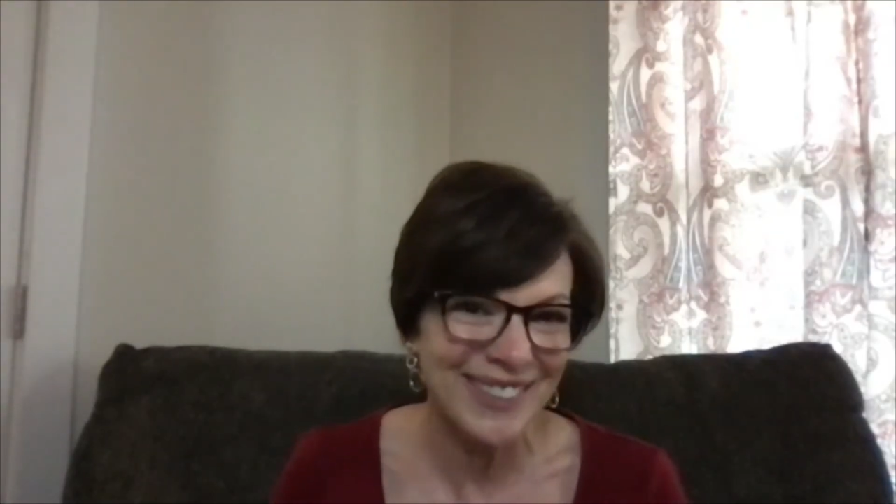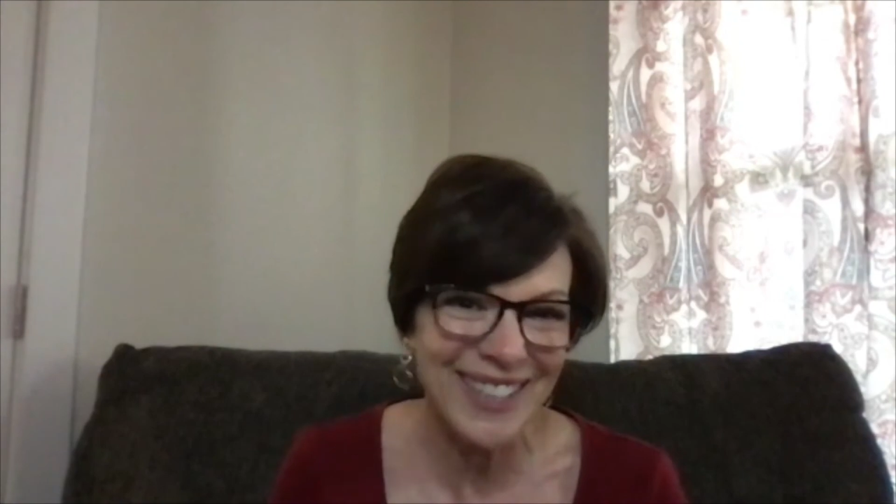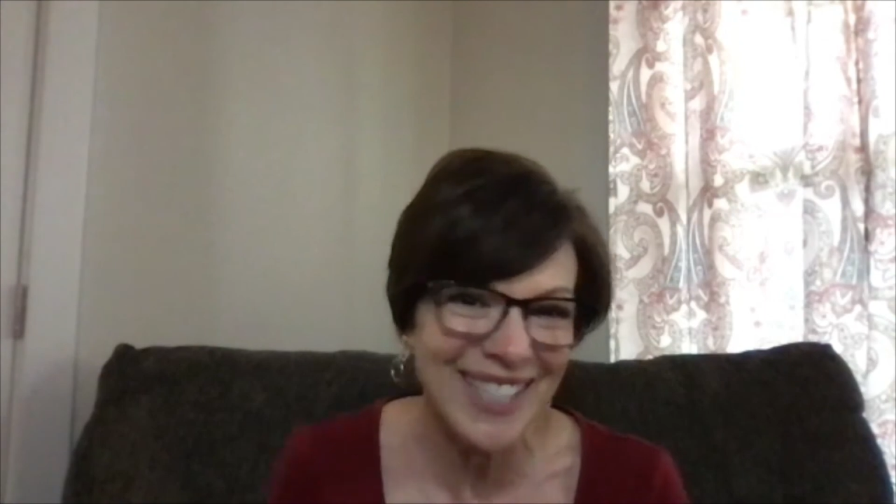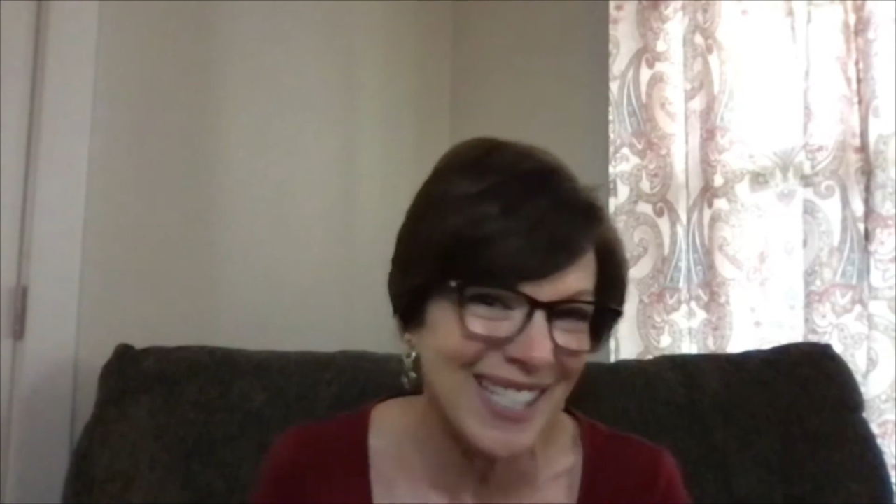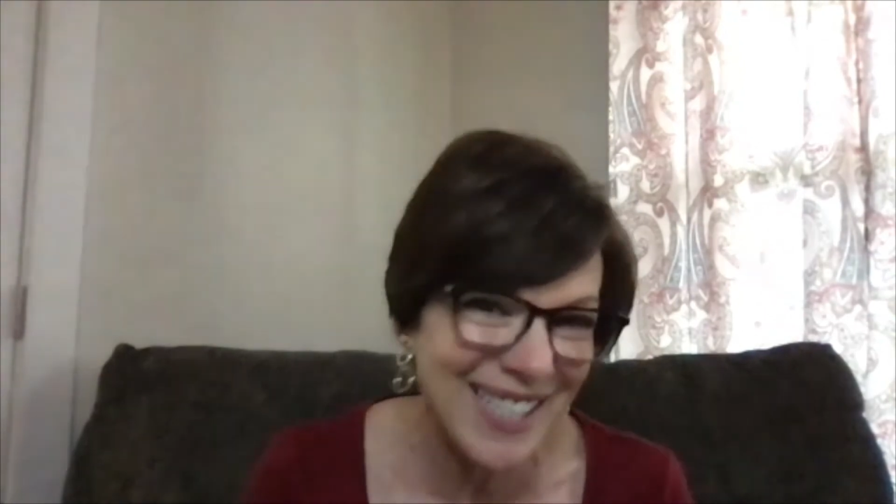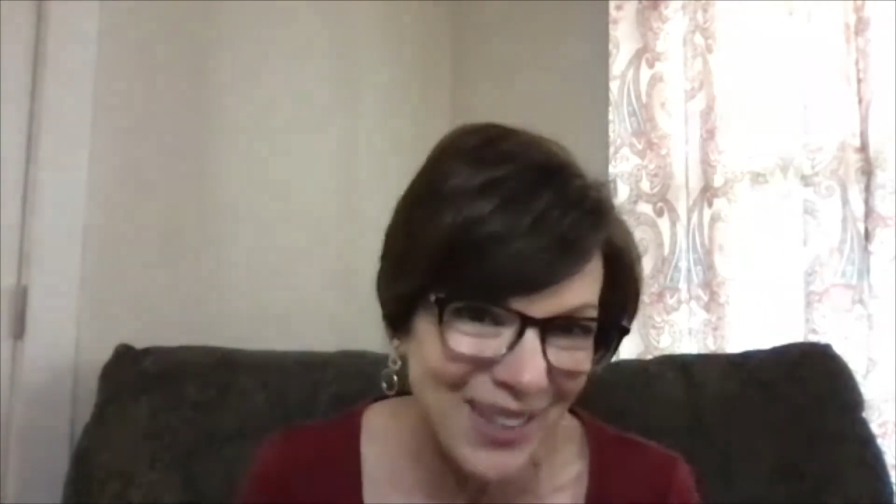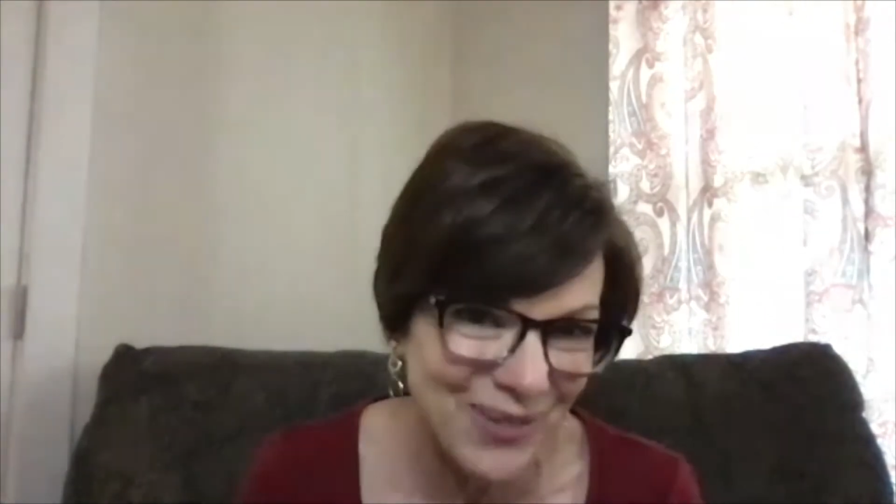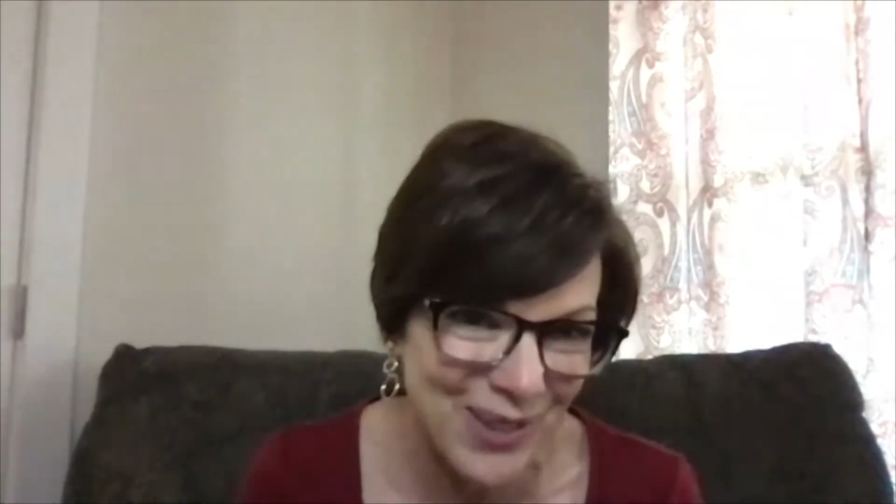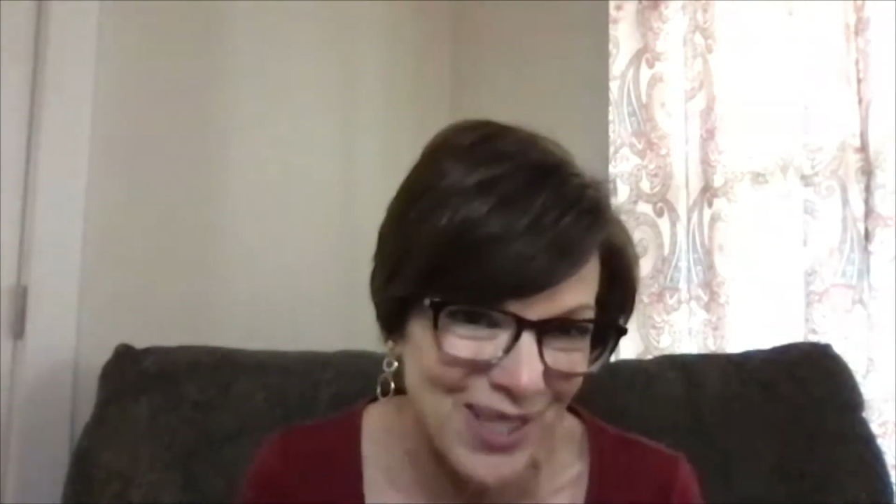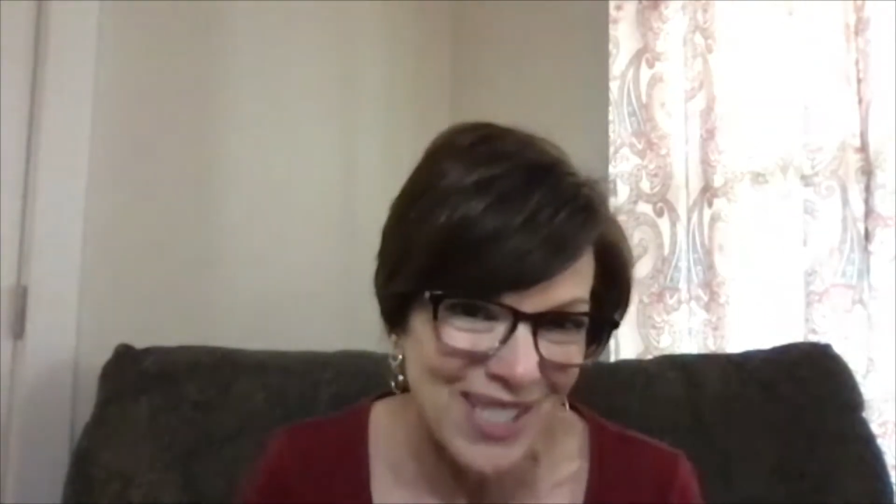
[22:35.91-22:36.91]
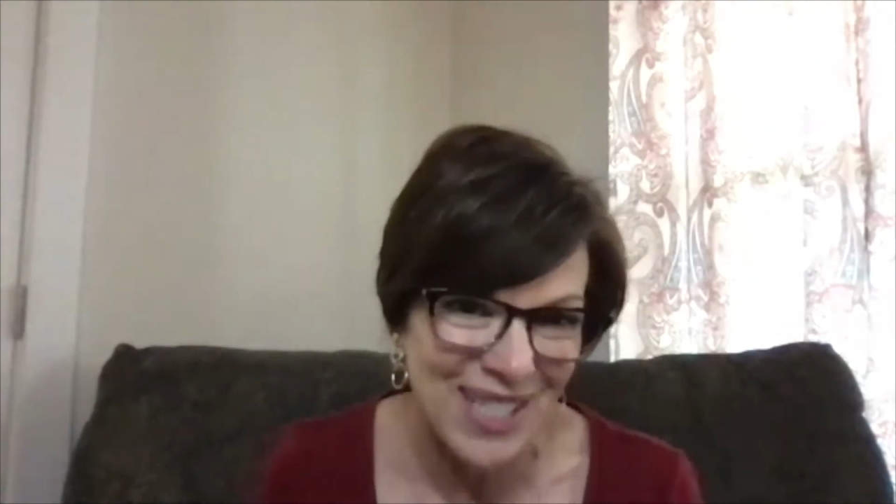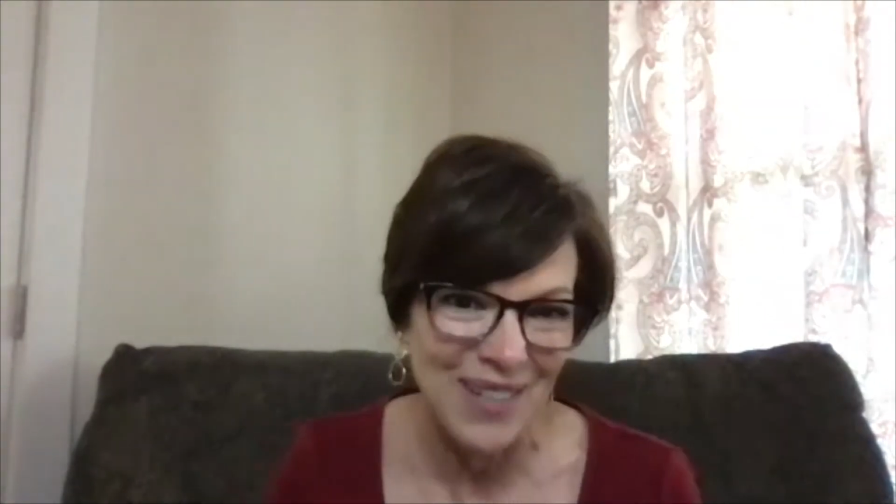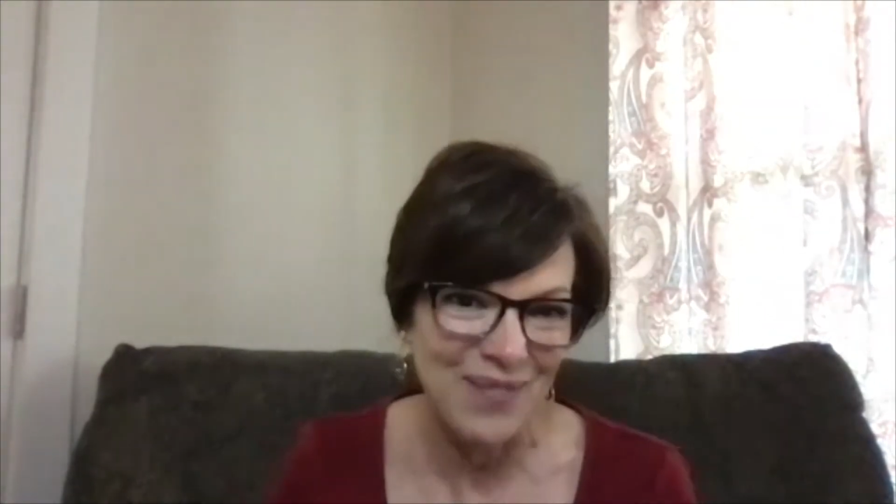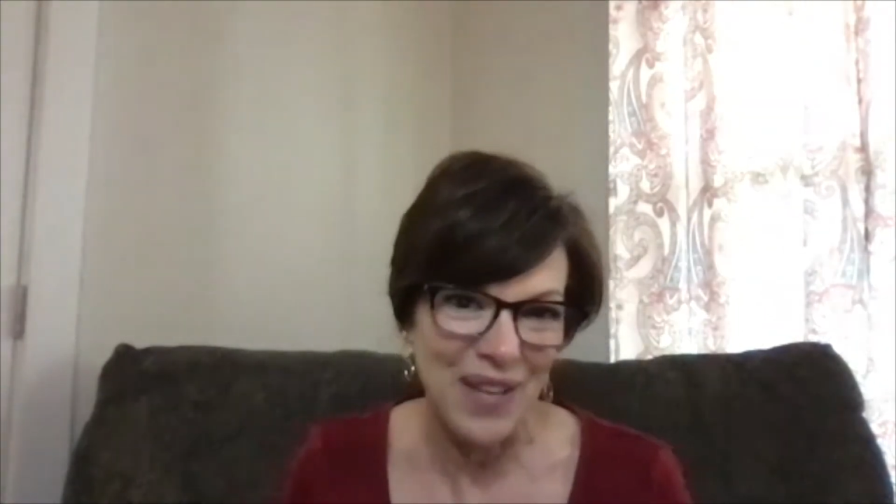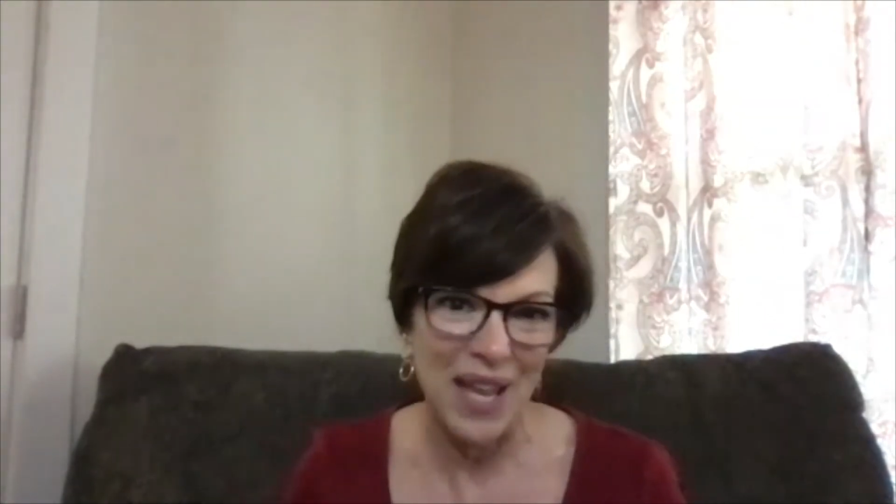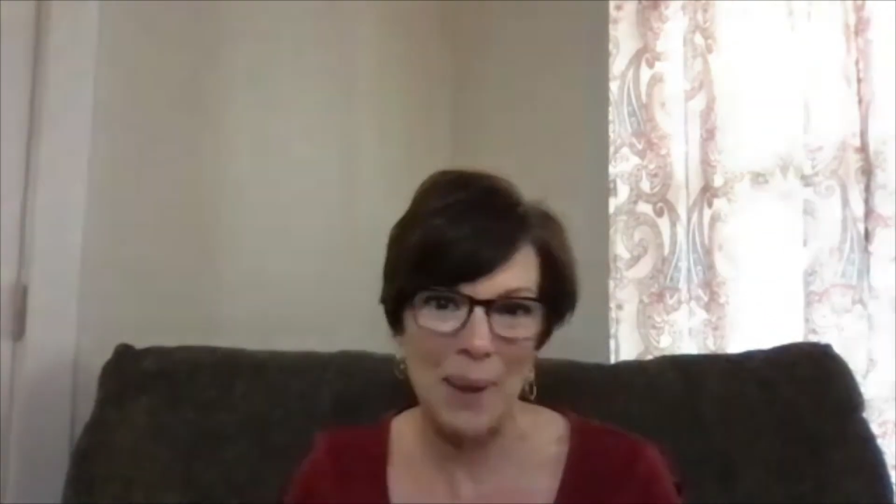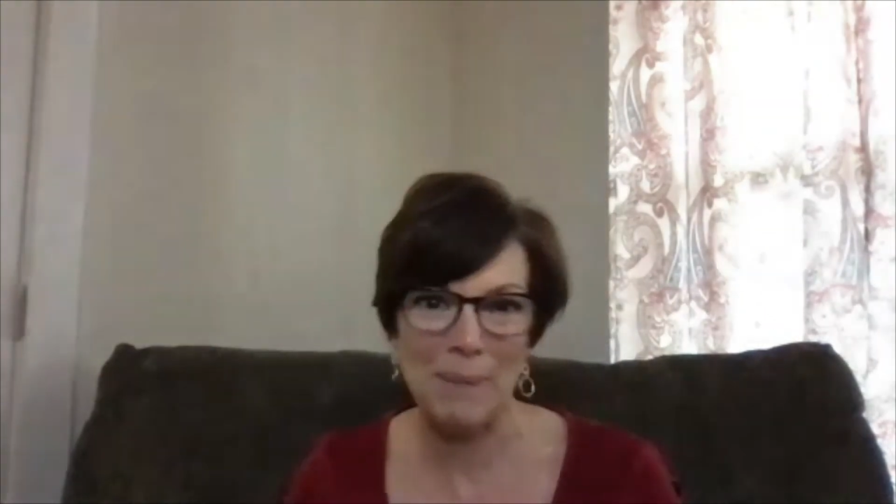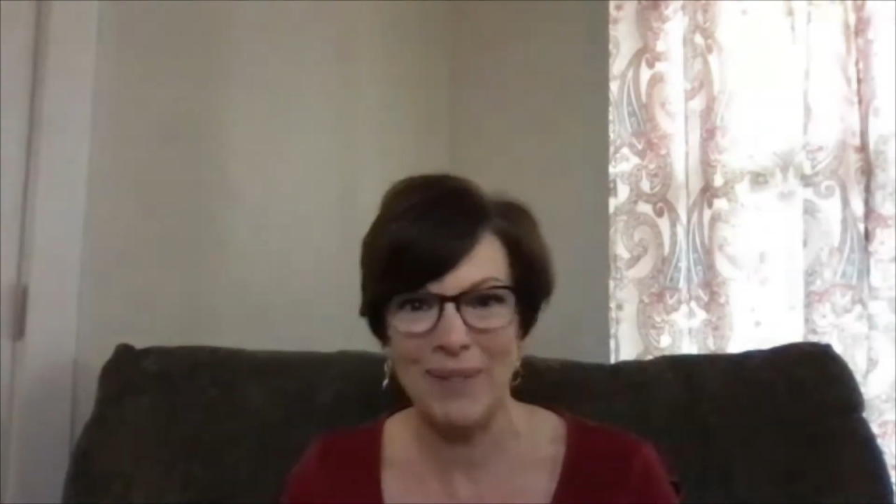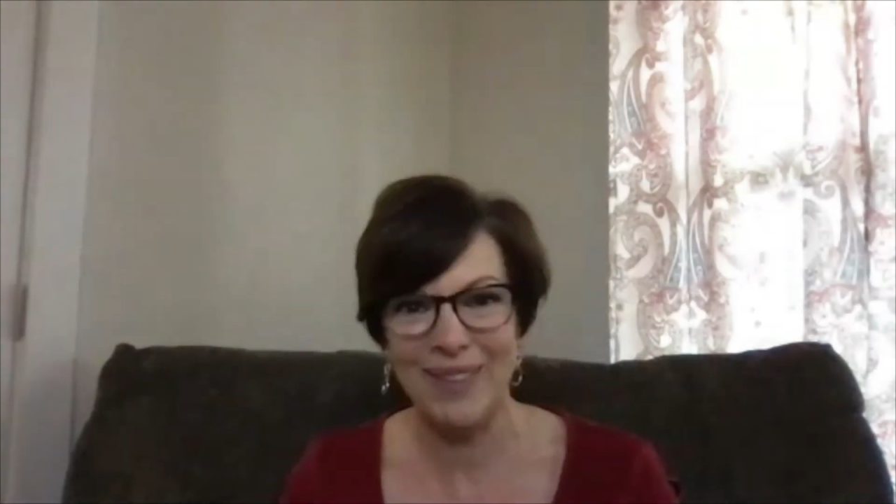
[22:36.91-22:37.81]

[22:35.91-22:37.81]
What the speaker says: Good stuff, Khristine Hvam.